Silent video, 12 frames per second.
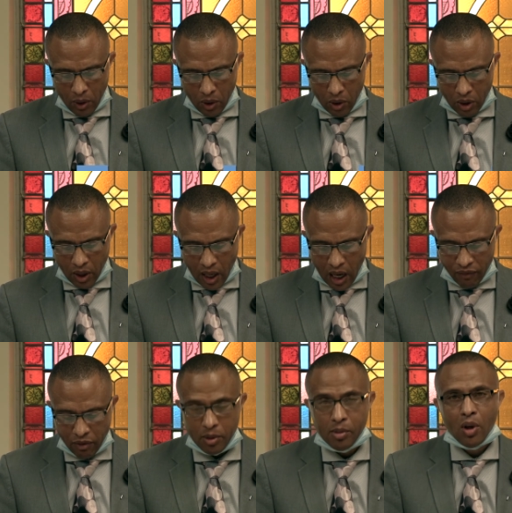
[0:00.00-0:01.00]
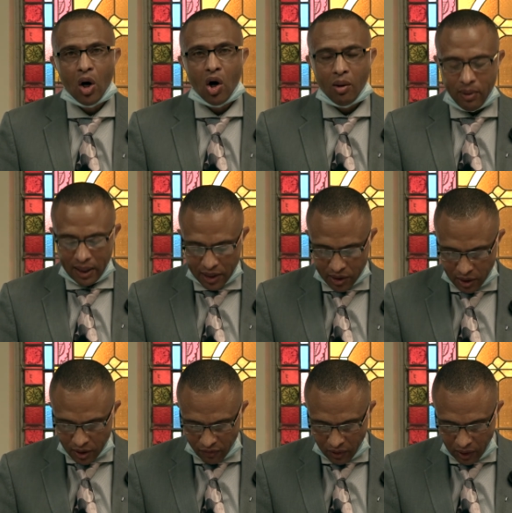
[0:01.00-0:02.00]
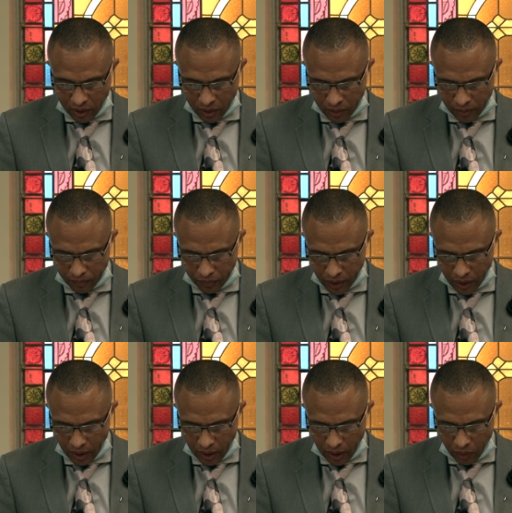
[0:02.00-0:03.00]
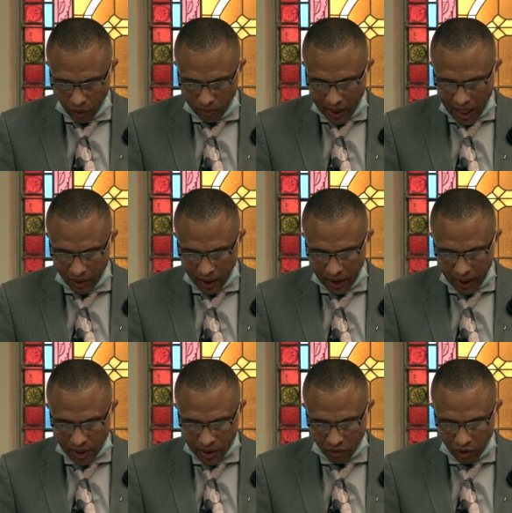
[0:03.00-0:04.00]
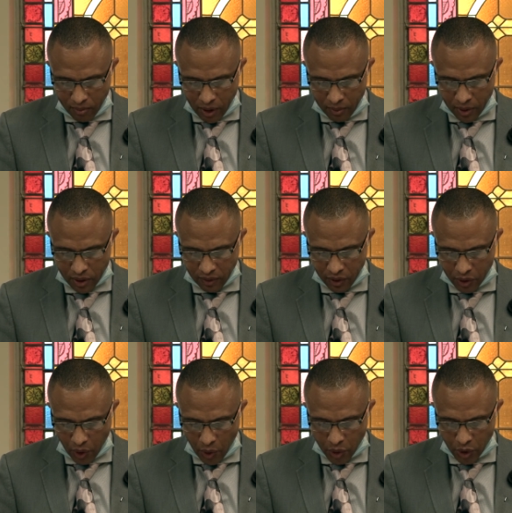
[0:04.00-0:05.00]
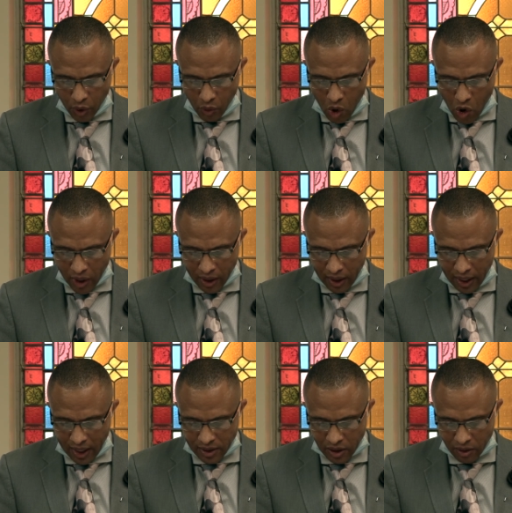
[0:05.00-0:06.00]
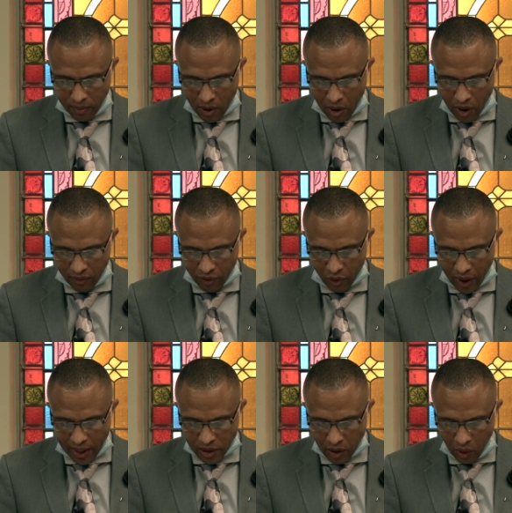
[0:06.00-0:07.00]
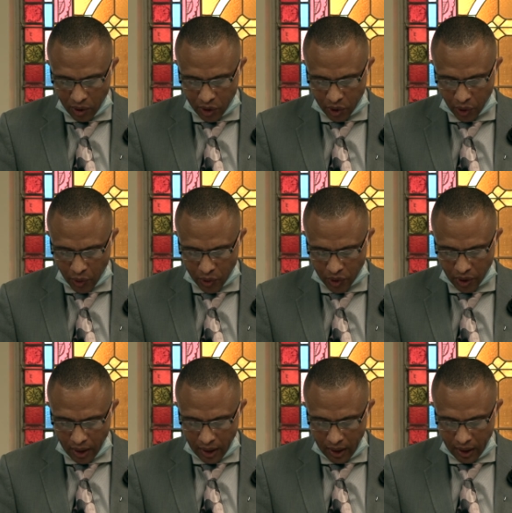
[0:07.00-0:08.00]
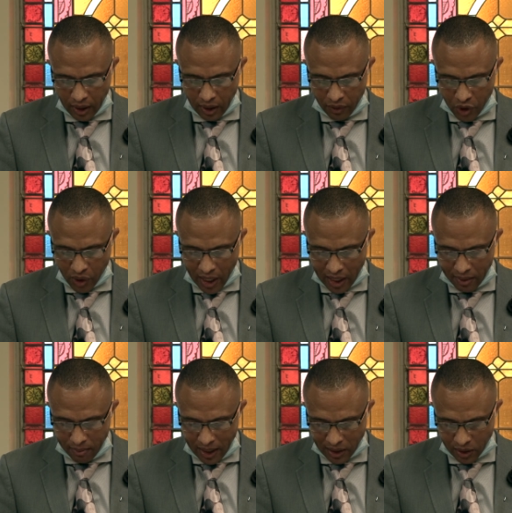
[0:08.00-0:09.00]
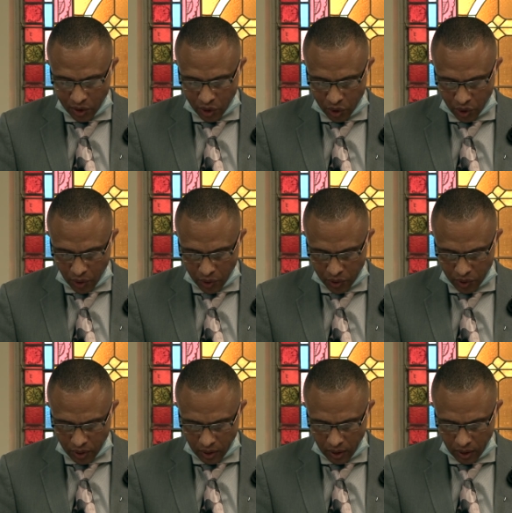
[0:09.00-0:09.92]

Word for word: O God, from whom all blessings flow, we bow our heads in remembrance of the churches who were organized as a part of Christ's holy church and of the United Methodist Church.